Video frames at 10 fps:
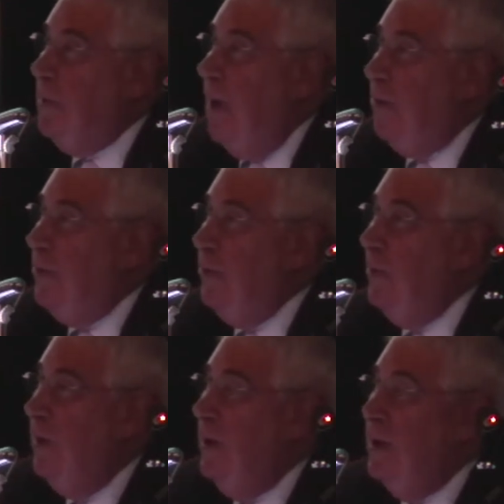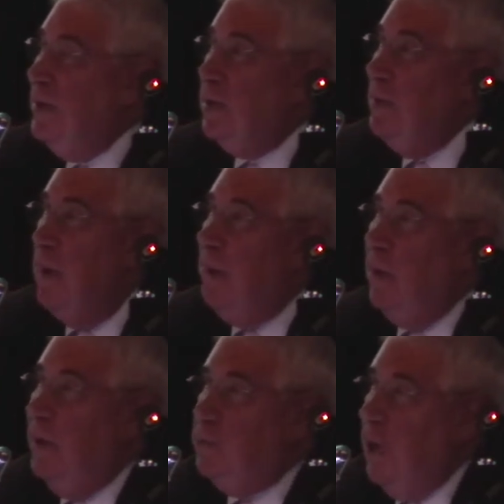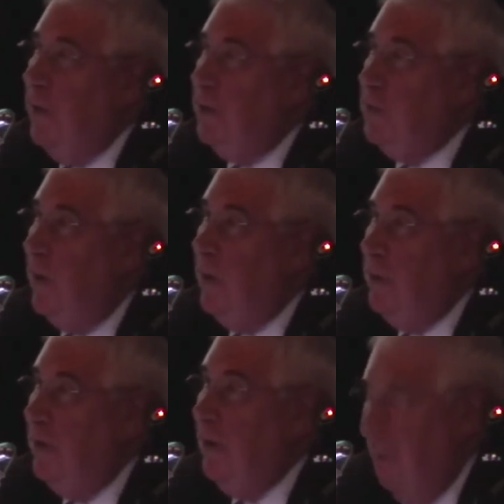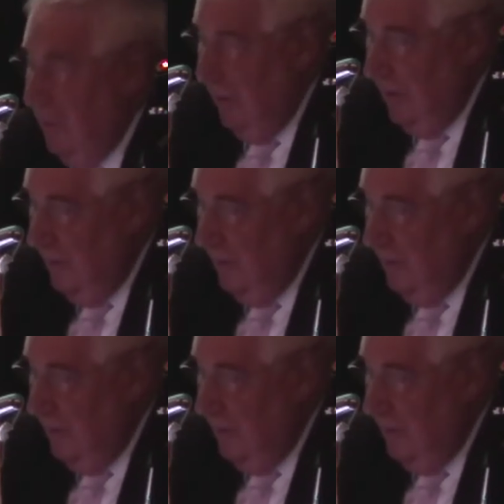Matthew to the memory of John the 23rd